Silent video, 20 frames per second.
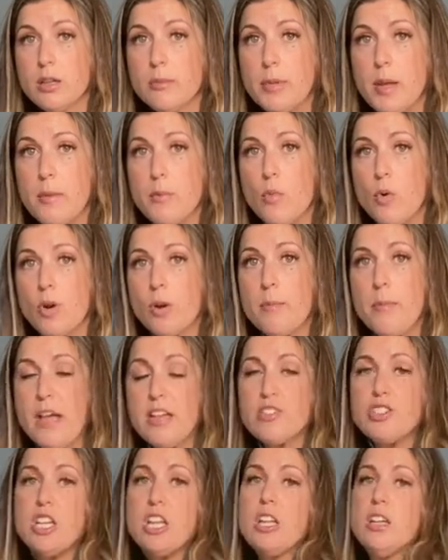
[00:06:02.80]
bit more
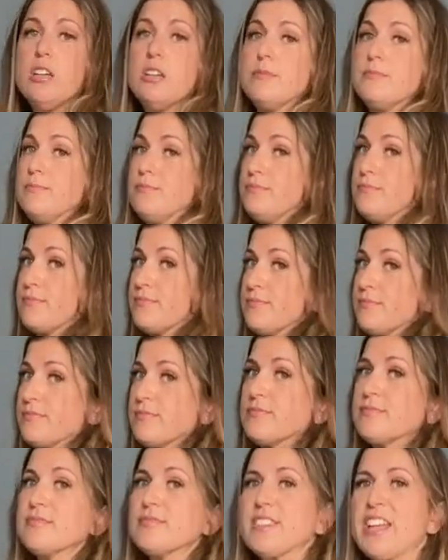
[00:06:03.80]
meshy.
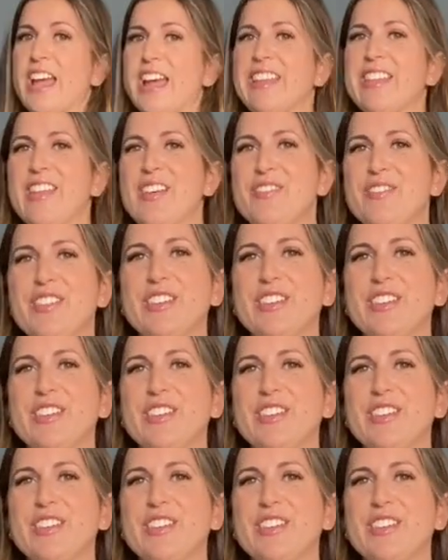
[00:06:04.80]
I love the